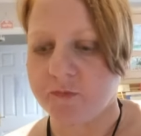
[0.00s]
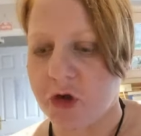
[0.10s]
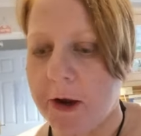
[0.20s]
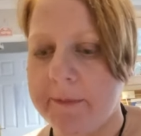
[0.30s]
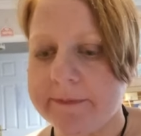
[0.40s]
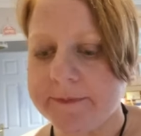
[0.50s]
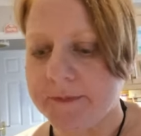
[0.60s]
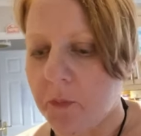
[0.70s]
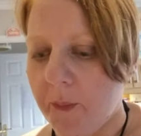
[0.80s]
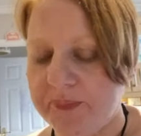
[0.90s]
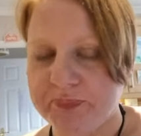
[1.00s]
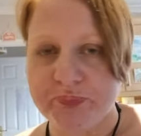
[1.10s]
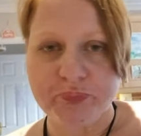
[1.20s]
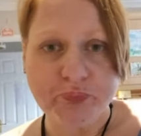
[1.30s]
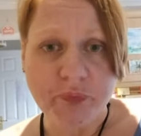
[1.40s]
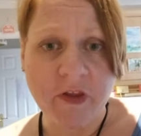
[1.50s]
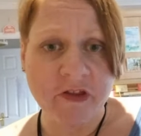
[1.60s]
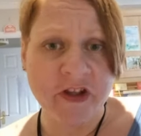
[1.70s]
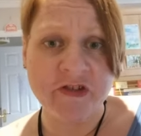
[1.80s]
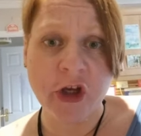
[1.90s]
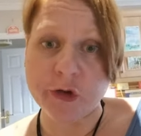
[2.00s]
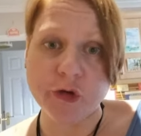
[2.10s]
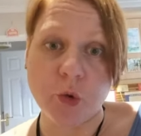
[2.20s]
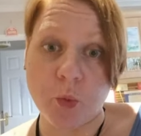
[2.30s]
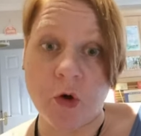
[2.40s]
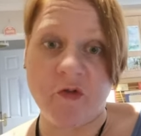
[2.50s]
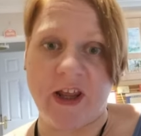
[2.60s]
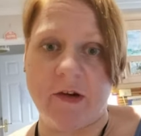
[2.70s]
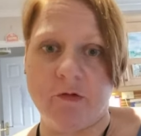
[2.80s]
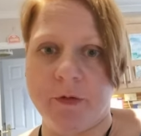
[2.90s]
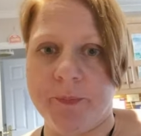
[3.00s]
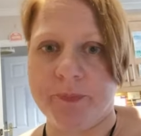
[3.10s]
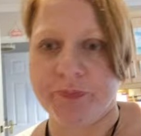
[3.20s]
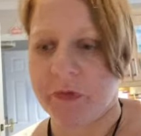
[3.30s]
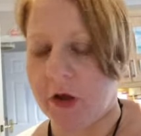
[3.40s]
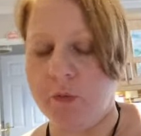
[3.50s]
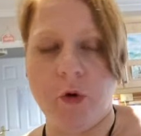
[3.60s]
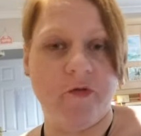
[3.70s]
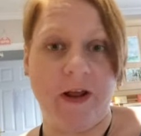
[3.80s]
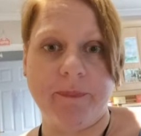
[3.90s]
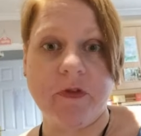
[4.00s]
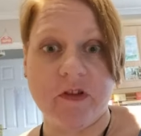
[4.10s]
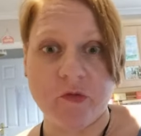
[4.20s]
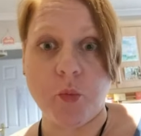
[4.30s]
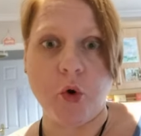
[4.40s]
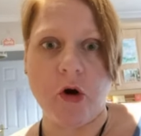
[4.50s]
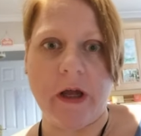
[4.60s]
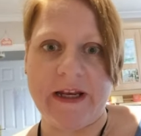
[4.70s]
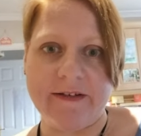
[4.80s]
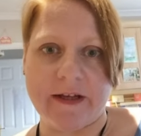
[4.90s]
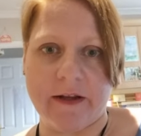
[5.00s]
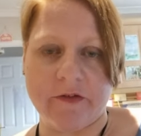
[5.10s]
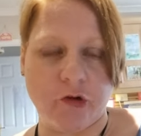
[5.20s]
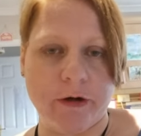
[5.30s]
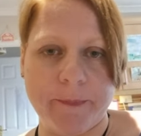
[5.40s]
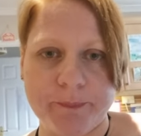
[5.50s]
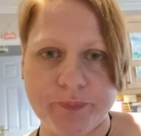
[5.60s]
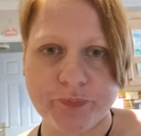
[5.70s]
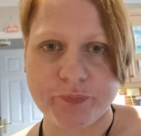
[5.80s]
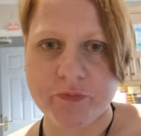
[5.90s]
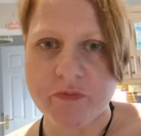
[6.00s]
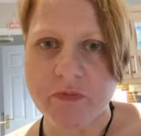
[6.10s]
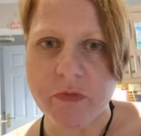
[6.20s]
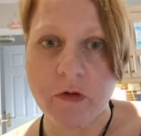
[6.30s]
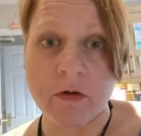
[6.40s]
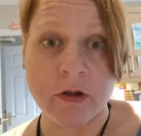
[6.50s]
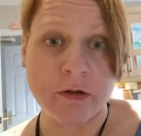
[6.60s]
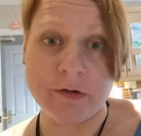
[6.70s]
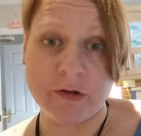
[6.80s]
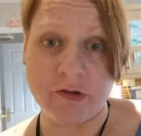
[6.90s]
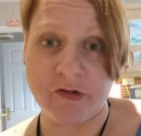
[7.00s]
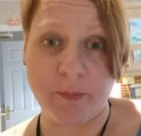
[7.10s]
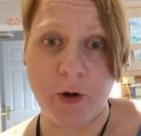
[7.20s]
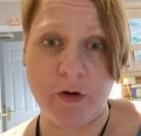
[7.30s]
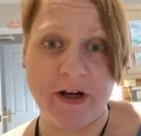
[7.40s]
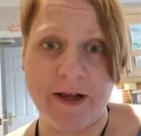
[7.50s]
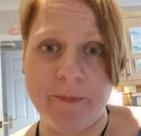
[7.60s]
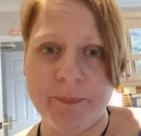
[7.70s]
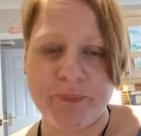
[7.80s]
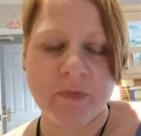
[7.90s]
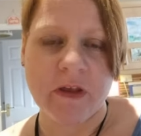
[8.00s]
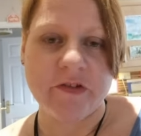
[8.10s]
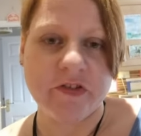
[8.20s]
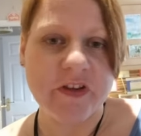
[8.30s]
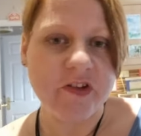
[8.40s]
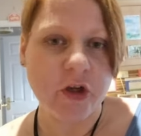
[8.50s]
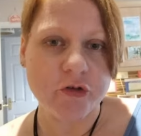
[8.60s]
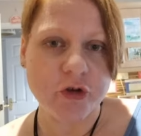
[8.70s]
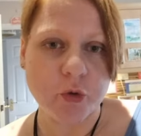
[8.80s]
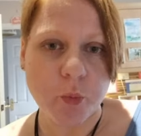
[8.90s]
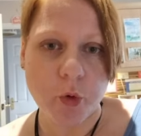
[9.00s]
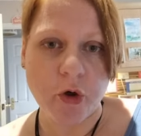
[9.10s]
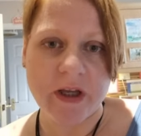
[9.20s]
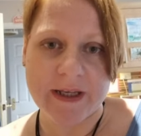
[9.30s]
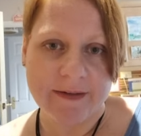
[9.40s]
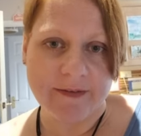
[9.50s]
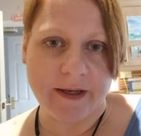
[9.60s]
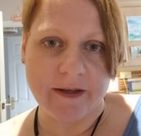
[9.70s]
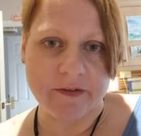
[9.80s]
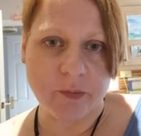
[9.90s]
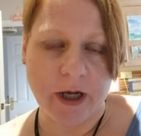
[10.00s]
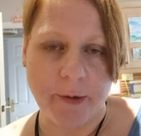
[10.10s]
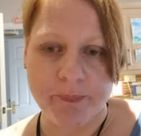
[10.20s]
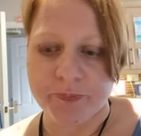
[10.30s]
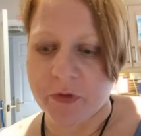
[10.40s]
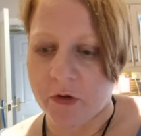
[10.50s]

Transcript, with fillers: So these go to your water flavouring, water flavour, this water intake, sorry. God, I lost the plot now. So these go to your water intake as well.